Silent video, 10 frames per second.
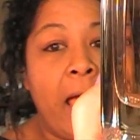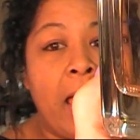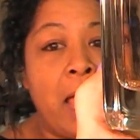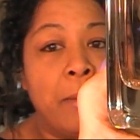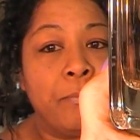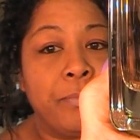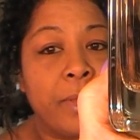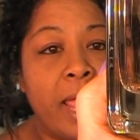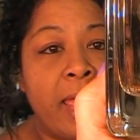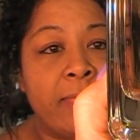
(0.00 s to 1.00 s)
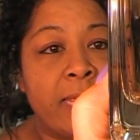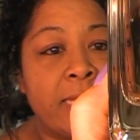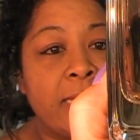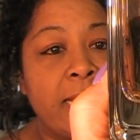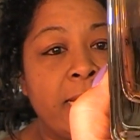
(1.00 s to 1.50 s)
Um, and
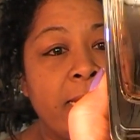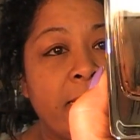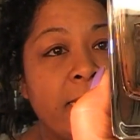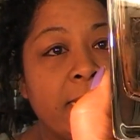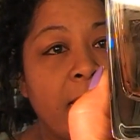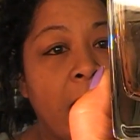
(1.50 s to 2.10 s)
this is,